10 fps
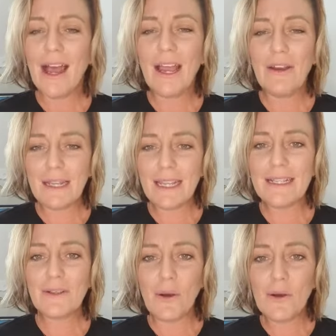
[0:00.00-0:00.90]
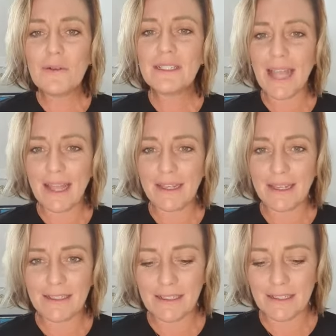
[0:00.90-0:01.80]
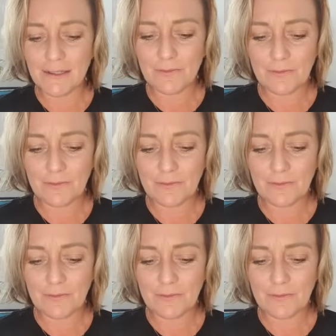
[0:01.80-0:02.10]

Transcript: I release all sadness.